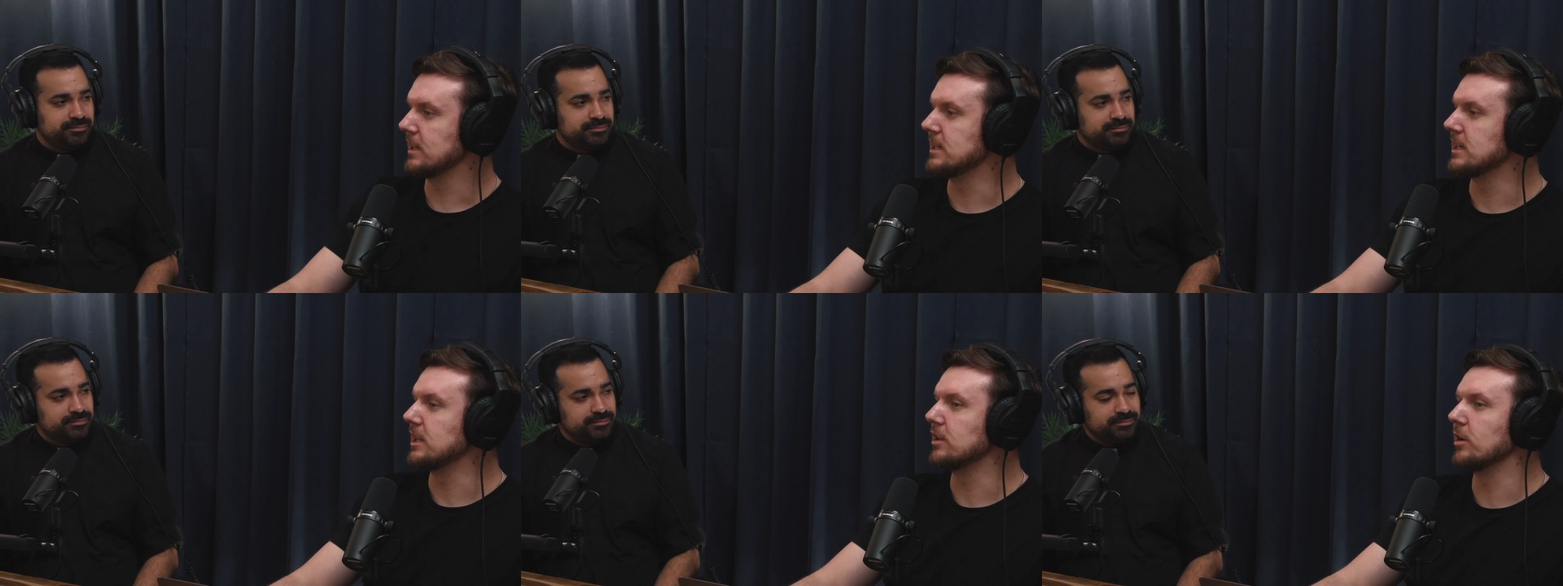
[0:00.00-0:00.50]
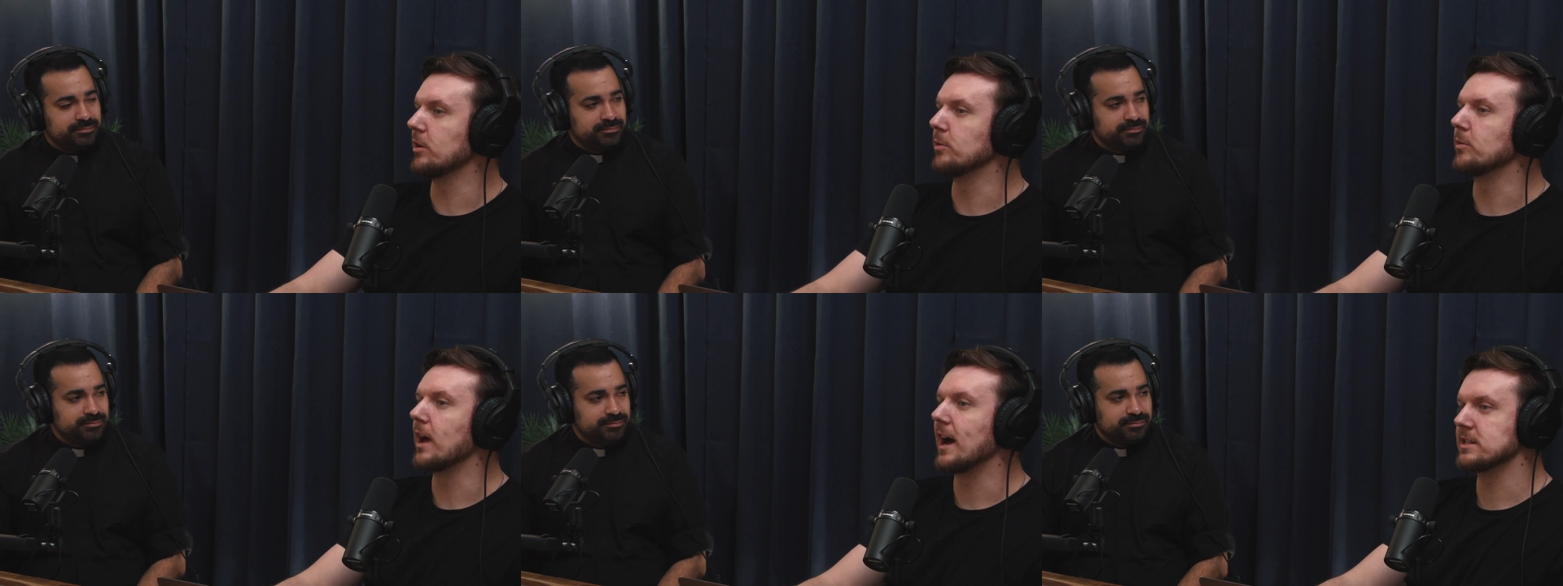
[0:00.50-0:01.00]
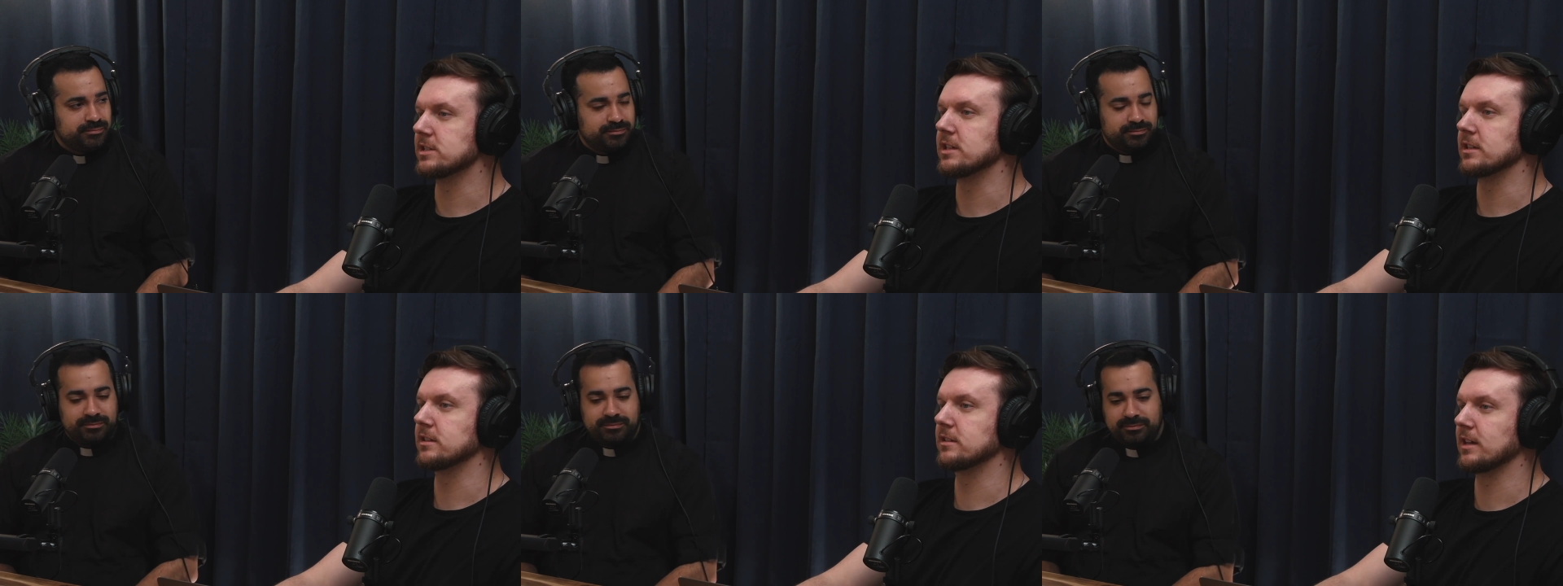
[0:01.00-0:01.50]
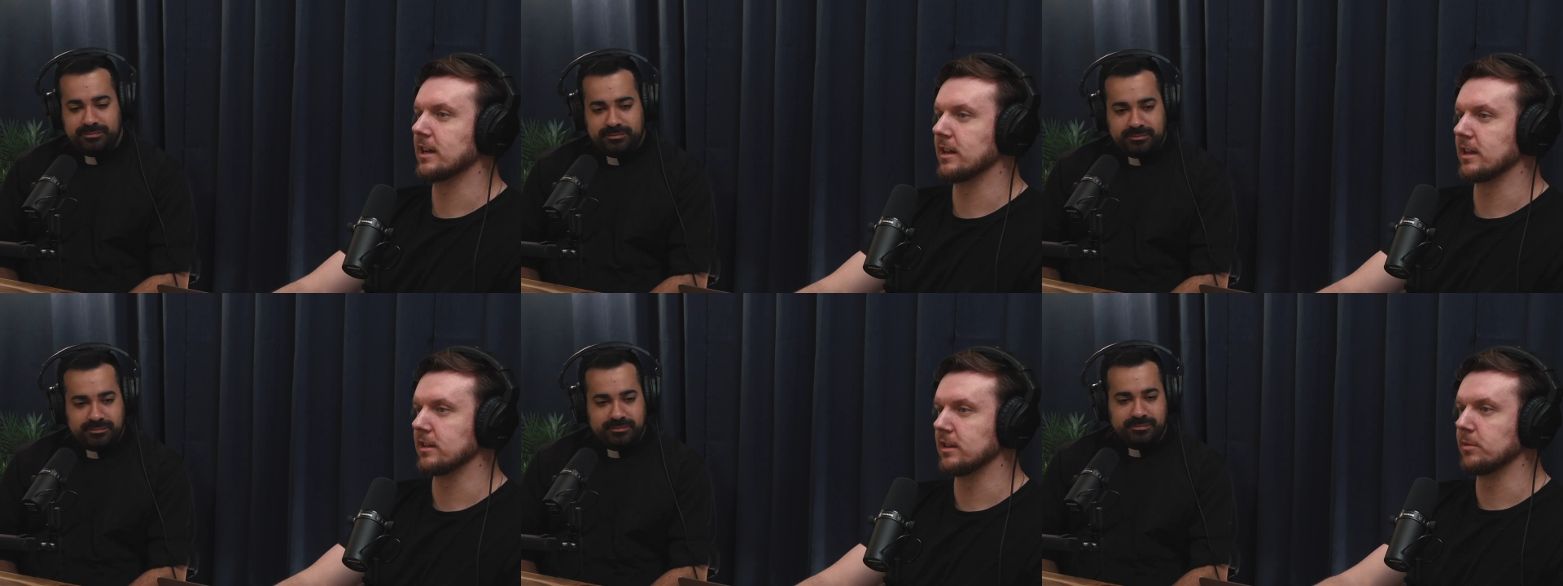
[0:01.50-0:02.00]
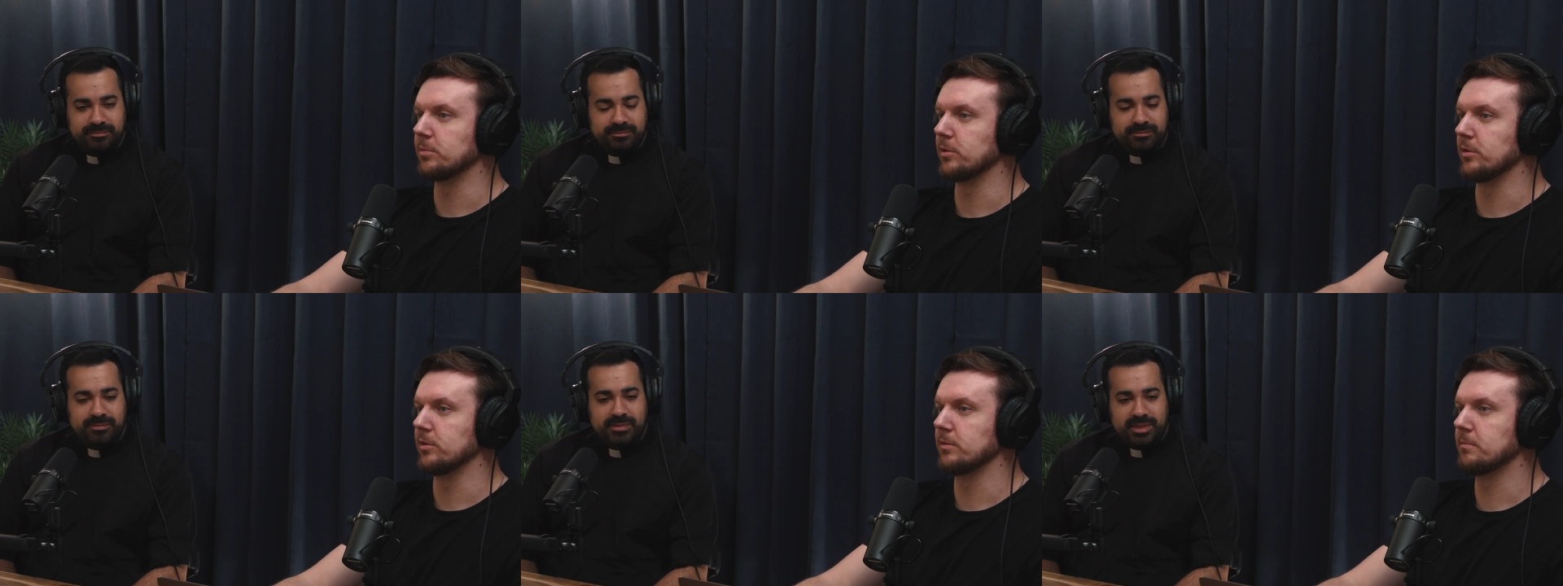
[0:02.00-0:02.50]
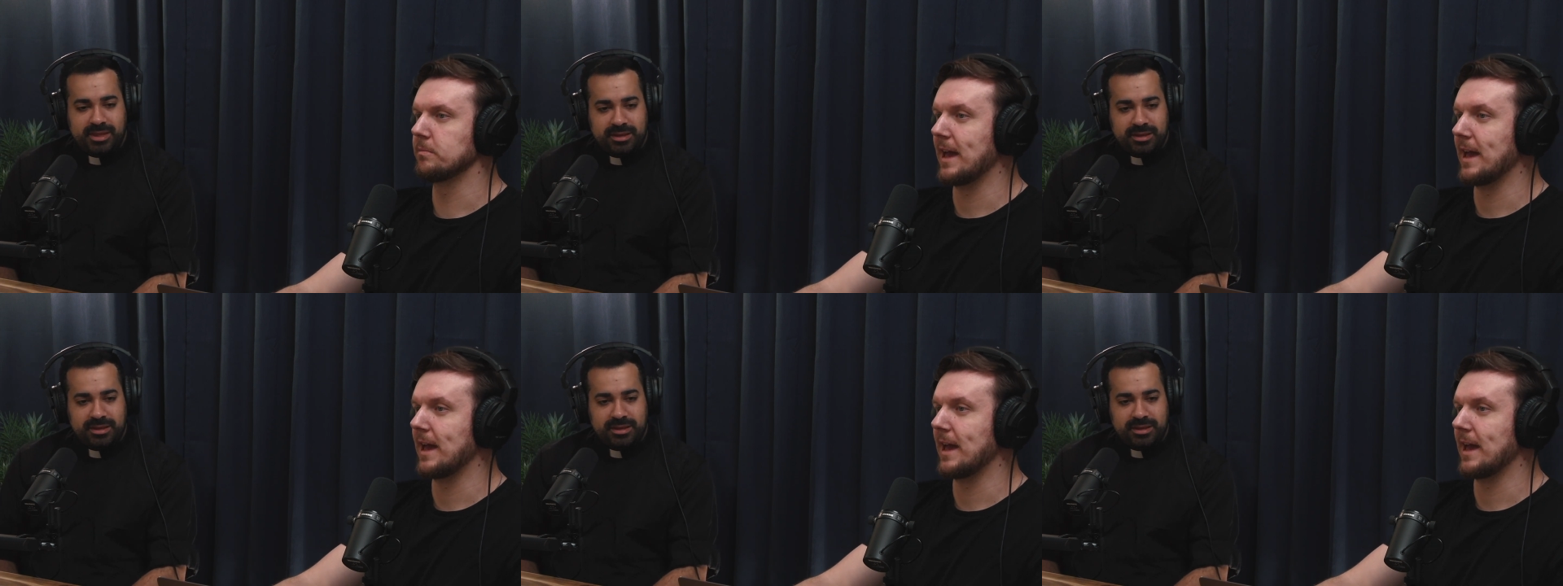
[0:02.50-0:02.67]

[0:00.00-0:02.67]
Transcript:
Speaker 1: neo-gnostic kind of like liberal mm-hmm.